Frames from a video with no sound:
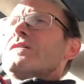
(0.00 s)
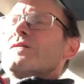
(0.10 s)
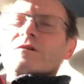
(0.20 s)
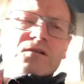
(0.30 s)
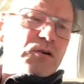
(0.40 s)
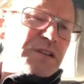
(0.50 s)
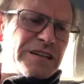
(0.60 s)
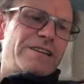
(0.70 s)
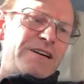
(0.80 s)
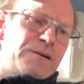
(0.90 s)
Although it
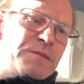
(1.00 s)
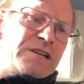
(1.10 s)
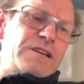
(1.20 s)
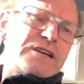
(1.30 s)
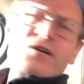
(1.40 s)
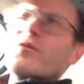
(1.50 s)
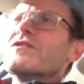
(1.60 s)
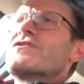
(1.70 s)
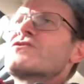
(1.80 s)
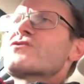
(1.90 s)
did it a minute ago,
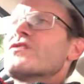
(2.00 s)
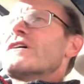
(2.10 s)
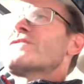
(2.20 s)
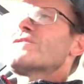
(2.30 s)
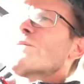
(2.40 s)
which is strange.